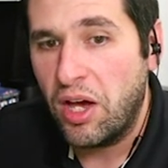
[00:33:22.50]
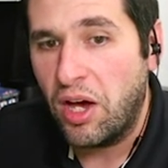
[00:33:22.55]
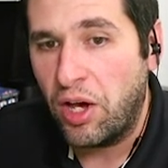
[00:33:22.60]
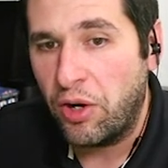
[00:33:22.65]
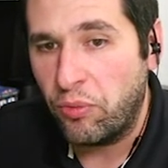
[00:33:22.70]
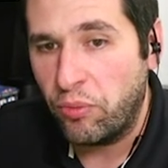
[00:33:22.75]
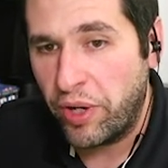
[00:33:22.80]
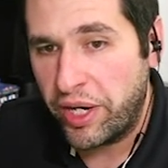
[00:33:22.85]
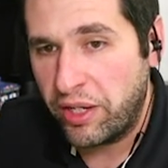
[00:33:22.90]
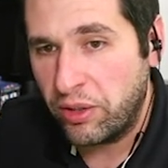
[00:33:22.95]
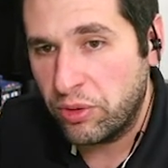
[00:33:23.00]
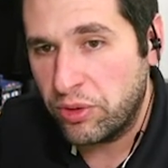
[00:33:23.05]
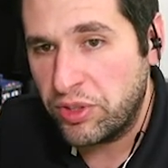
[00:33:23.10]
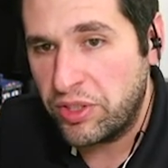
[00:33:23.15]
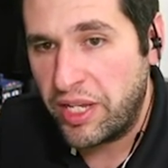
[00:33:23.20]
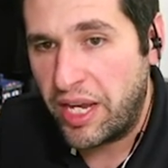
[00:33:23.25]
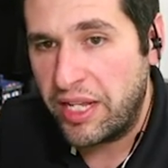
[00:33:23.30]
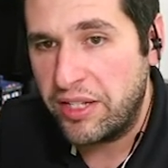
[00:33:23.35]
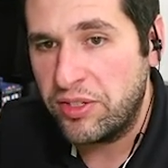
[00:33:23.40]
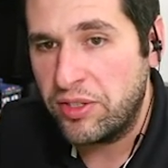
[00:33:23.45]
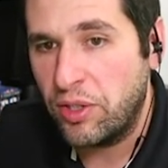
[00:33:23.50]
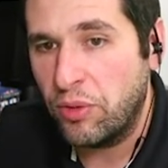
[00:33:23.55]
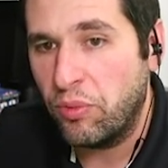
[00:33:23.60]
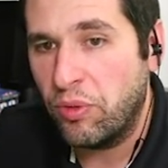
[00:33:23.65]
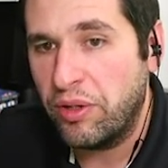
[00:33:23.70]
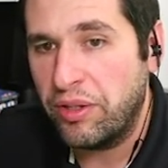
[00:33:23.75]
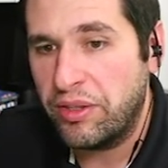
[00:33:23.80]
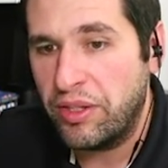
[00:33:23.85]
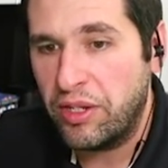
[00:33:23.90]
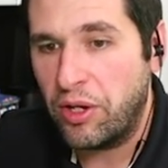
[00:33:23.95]
on regular states, the
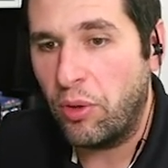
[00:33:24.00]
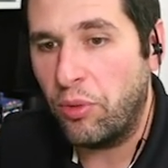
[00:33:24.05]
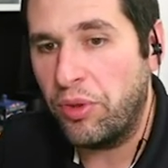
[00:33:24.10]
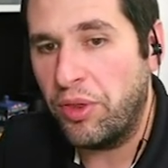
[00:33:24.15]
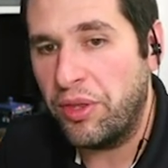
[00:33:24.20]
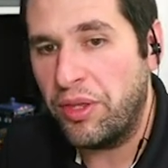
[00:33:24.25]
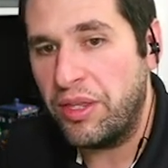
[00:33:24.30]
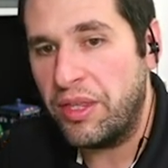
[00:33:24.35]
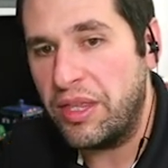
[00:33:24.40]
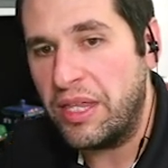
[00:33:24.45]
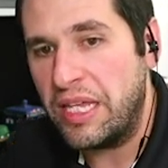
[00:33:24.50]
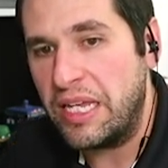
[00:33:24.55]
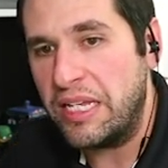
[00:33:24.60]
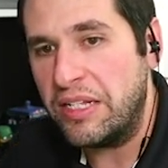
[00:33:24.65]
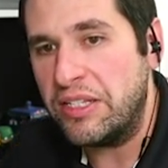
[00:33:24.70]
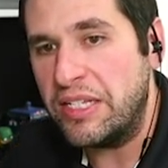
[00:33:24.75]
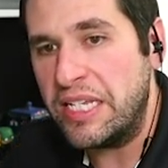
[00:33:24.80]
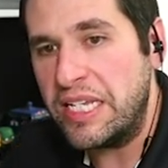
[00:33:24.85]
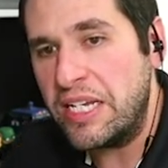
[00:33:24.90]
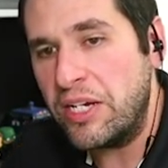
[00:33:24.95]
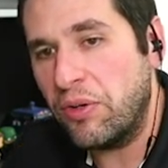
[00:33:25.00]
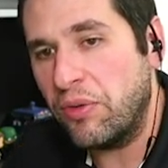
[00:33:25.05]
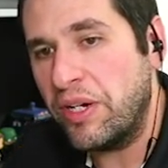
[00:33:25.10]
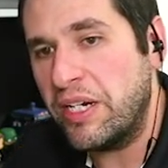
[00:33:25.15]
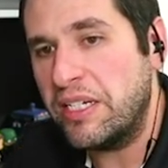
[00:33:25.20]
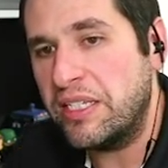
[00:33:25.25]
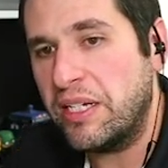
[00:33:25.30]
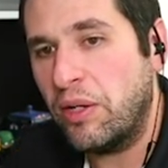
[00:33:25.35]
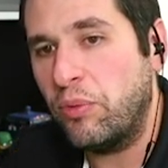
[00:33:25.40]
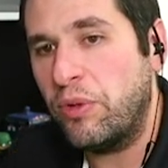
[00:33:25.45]
you know the the
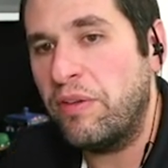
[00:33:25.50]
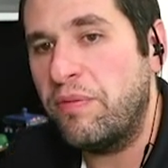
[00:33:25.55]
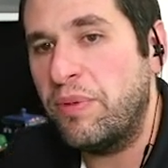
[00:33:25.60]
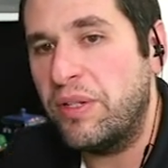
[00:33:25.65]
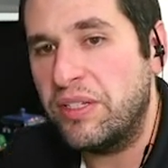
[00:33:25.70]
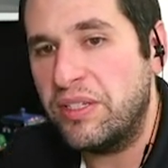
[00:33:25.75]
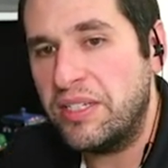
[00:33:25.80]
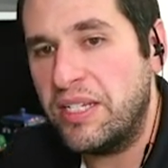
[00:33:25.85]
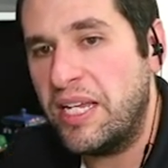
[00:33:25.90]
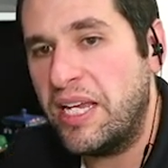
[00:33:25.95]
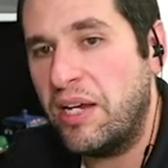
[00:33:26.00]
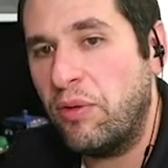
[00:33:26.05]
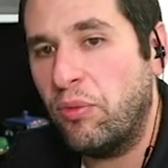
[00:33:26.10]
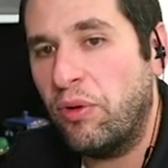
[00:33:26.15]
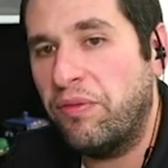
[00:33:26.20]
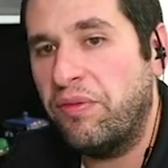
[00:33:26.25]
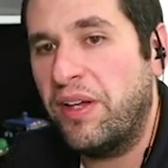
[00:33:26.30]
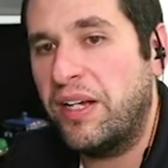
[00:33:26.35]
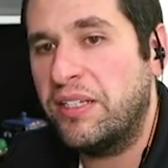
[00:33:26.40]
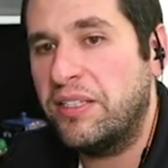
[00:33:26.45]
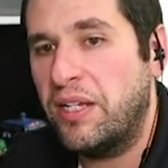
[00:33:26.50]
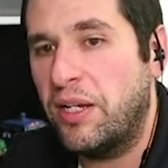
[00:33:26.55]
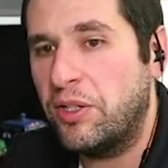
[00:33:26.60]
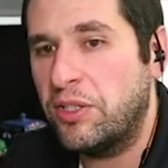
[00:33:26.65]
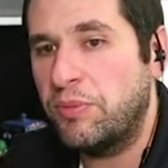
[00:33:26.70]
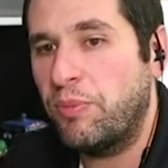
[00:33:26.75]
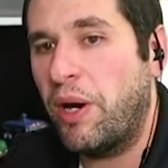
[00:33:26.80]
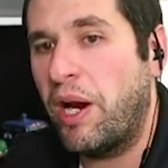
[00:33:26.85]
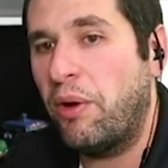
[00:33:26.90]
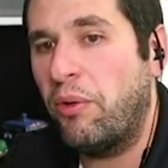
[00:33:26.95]
decrease that we've been seeing reflects the
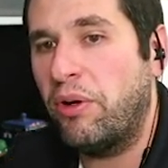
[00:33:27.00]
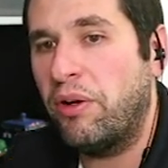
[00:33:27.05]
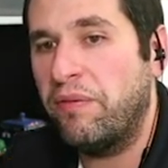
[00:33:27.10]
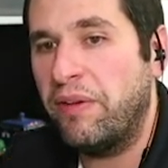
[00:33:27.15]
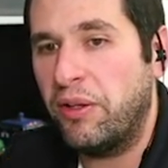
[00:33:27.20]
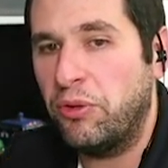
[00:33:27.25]
expiring of